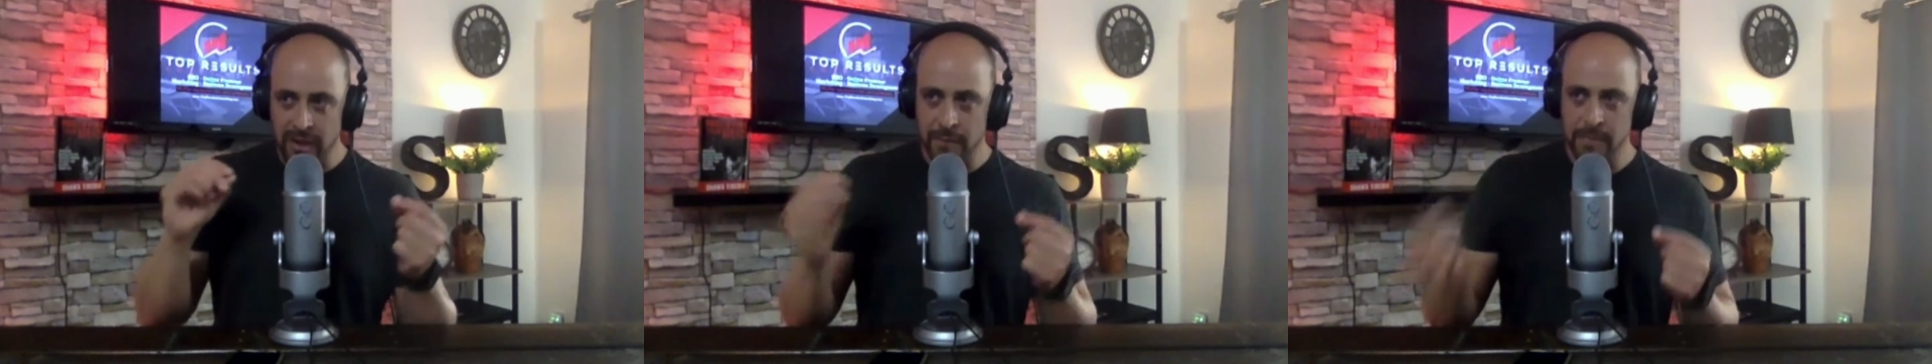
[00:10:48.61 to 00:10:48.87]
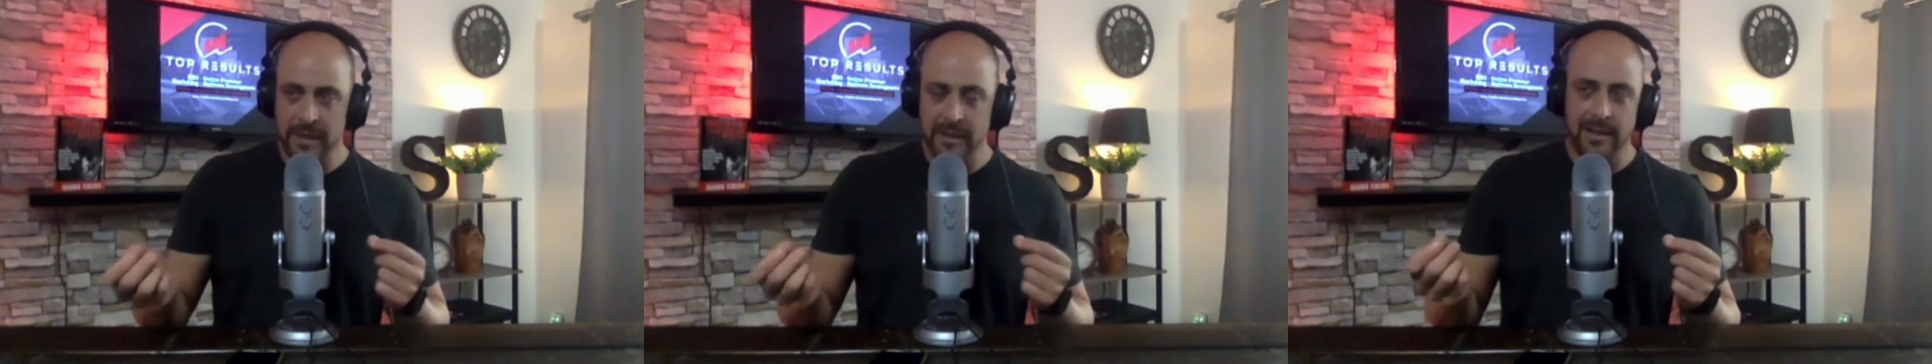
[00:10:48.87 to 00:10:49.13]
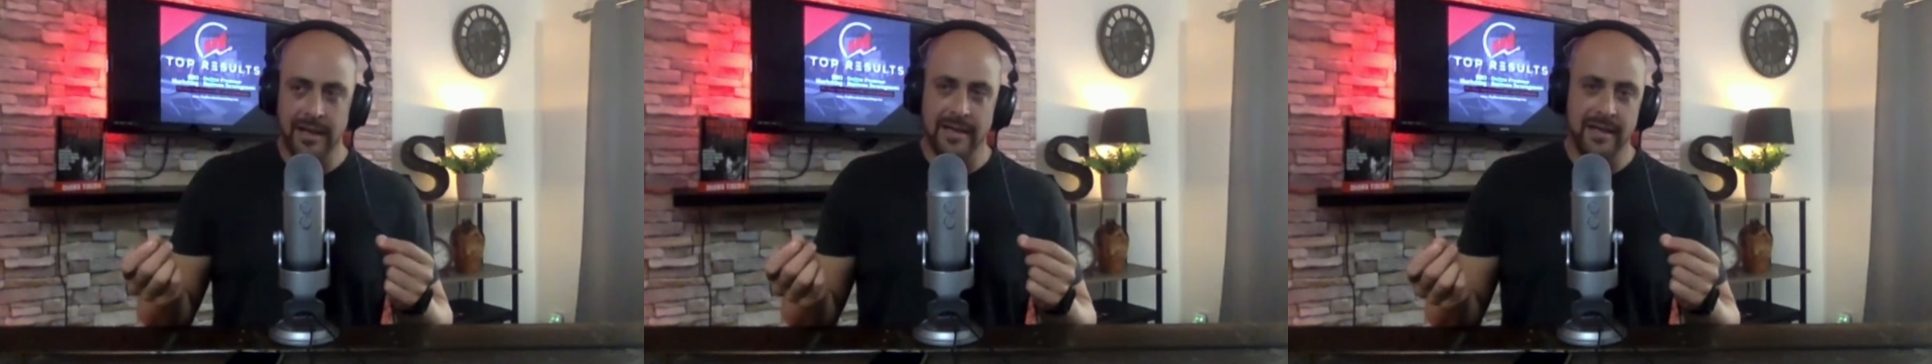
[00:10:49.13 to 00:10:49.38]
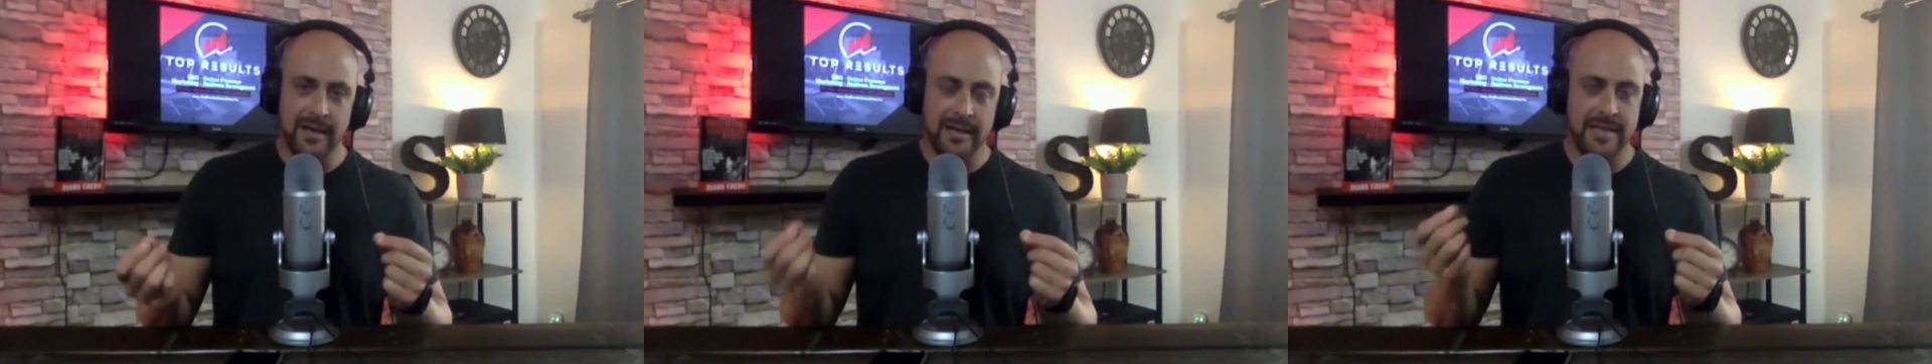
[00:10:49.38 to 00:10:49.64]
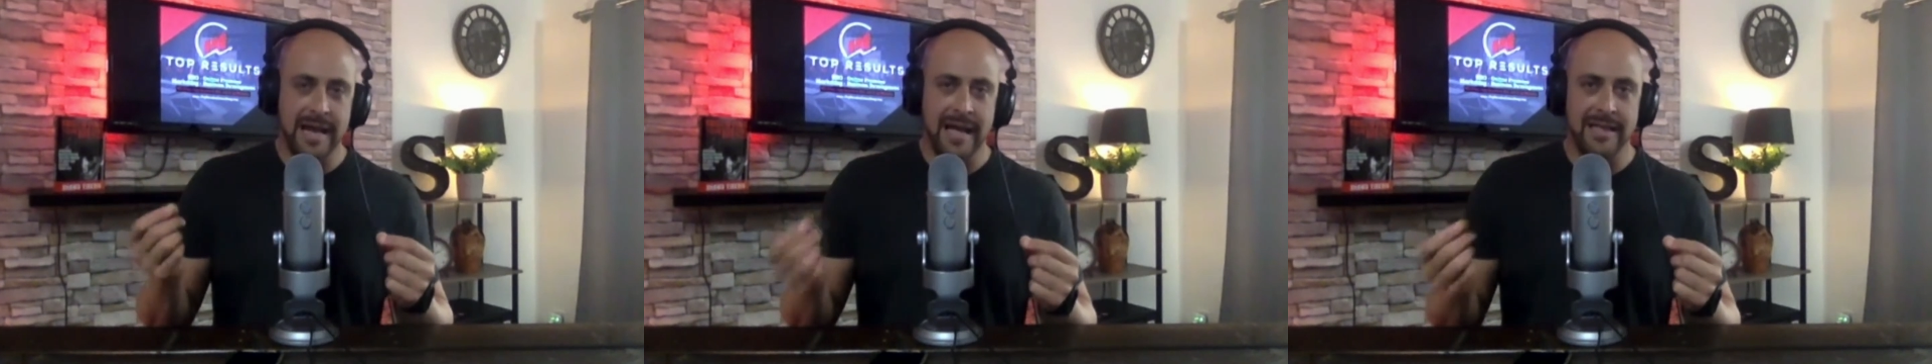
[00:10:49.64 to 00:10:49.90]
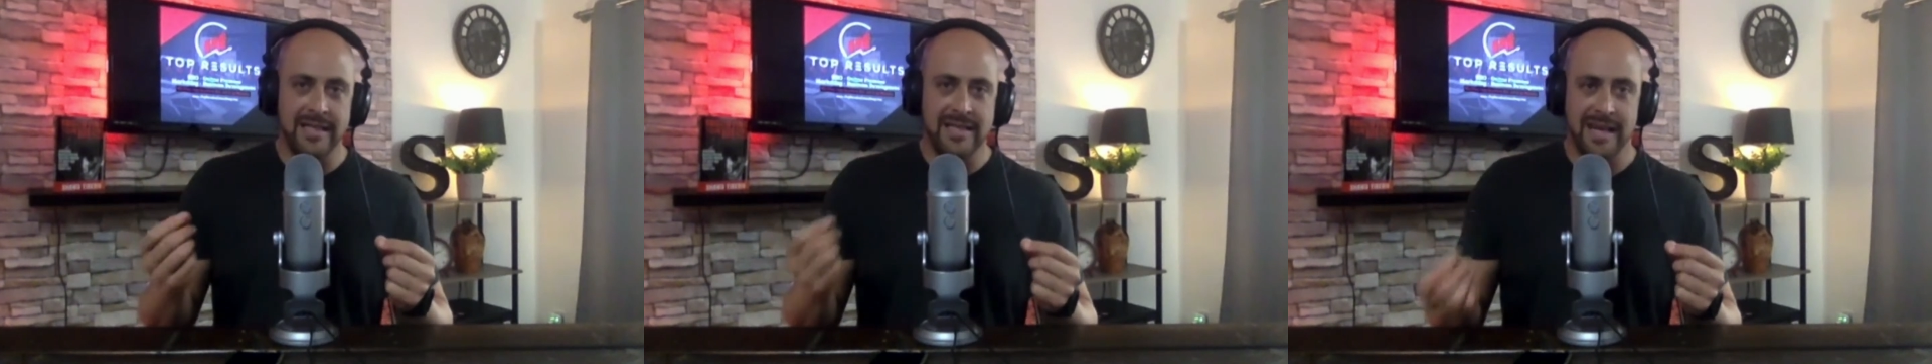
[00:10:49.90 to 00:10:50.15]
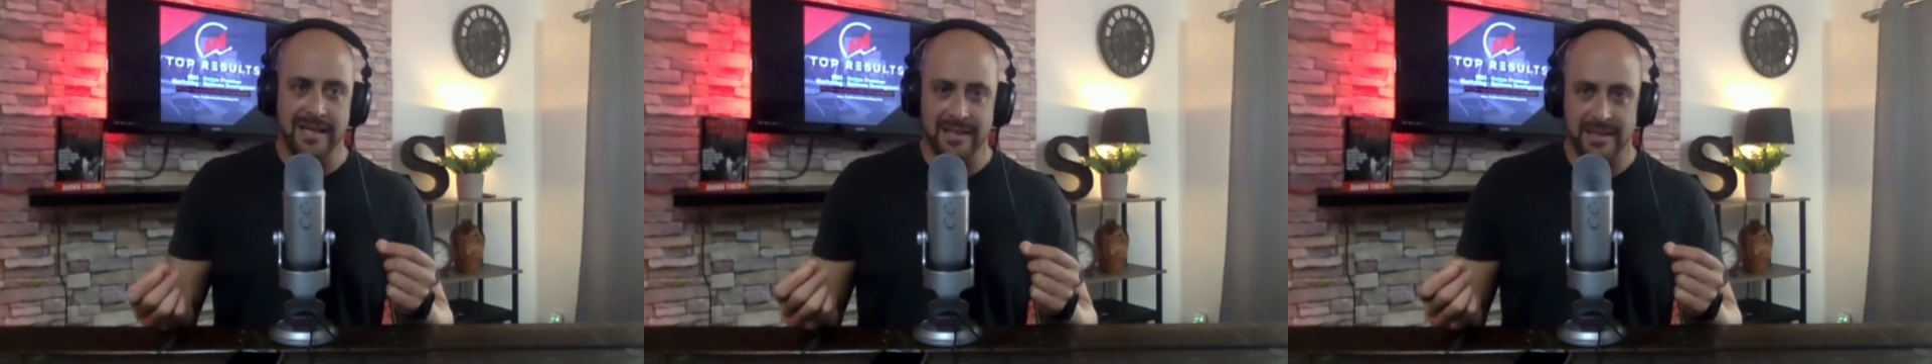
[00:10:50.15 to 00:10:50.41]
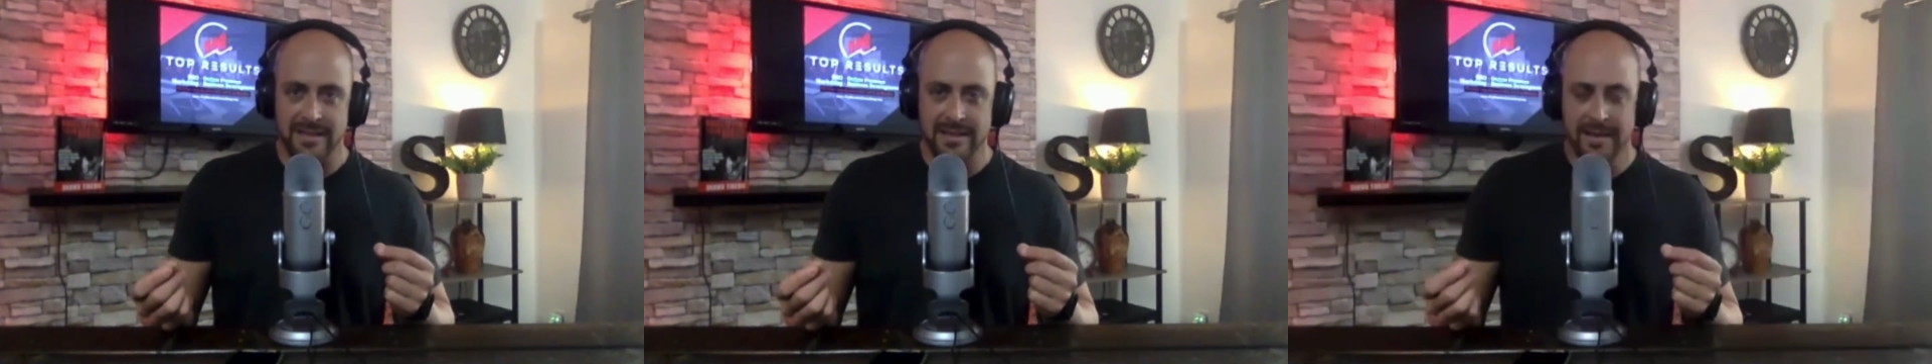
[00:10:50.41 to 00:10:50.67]
We've got a big client down in Dallas,
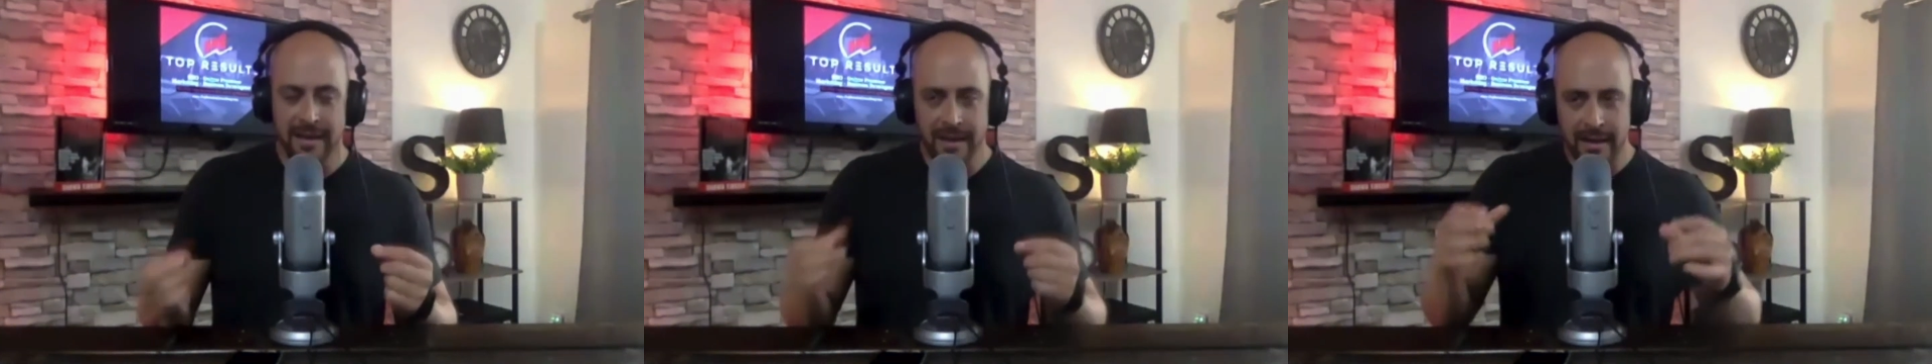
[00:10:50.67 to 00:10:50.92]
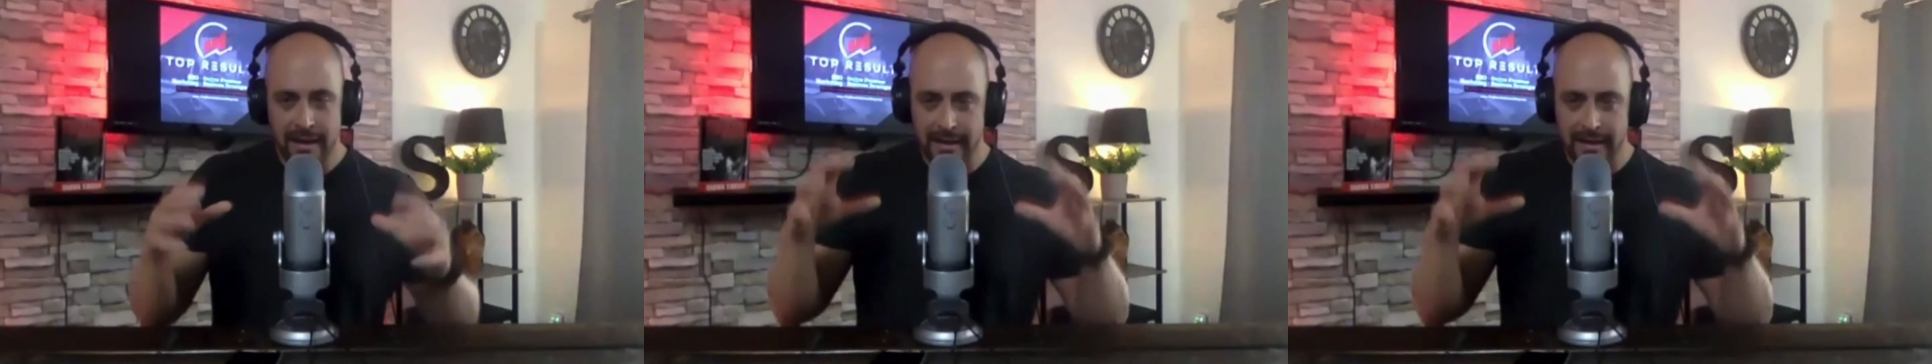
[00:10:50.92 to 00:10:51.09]
Texas,